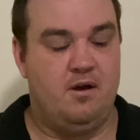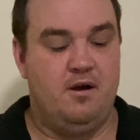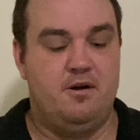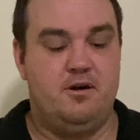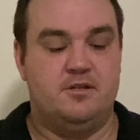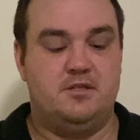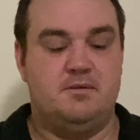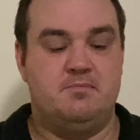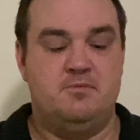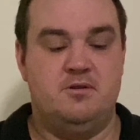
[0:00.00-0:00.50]
I've
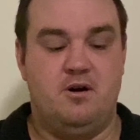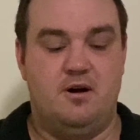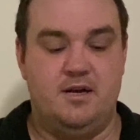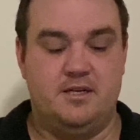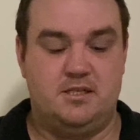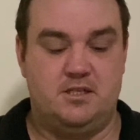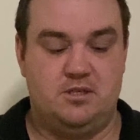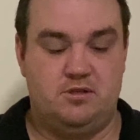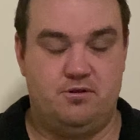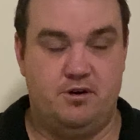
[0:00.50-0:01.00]
got some
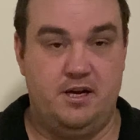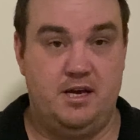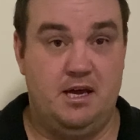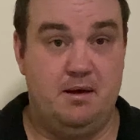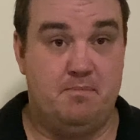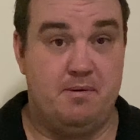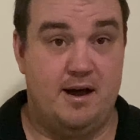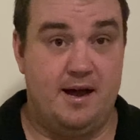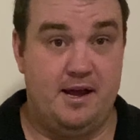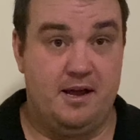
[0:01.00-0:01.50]
nice
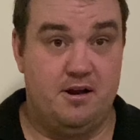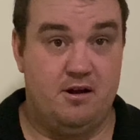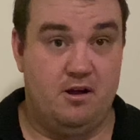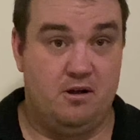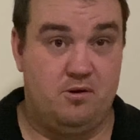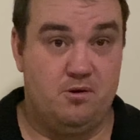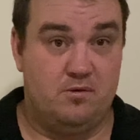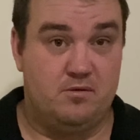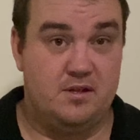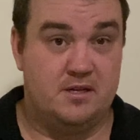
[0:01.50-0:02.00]
streaky bacon.
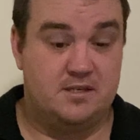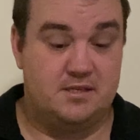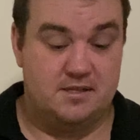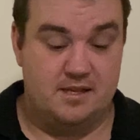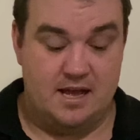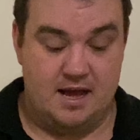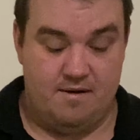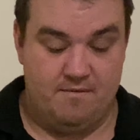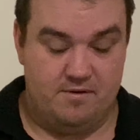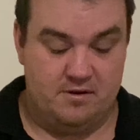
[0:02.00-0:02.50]
I cooked this
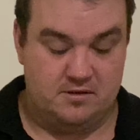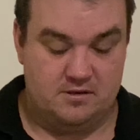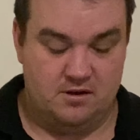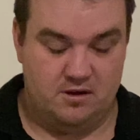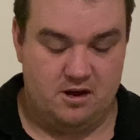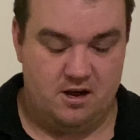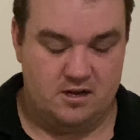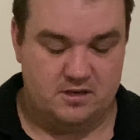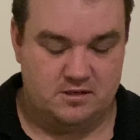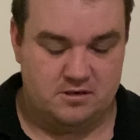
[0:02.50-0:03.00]
in the oven so
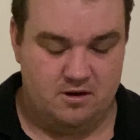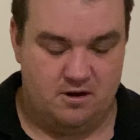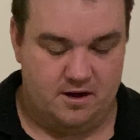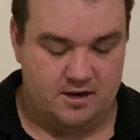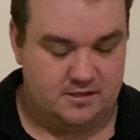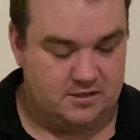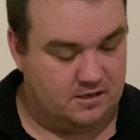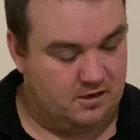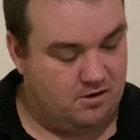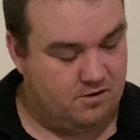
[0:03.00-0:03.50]
it goes
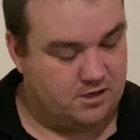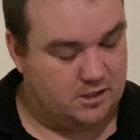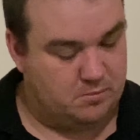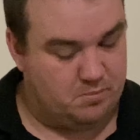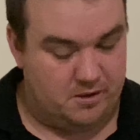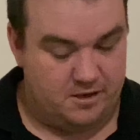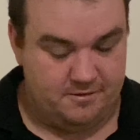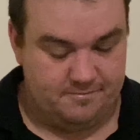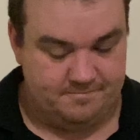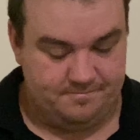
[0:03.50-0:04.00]
nice and
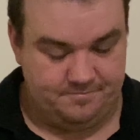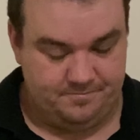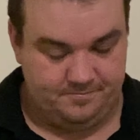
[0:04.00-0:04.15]
crispy.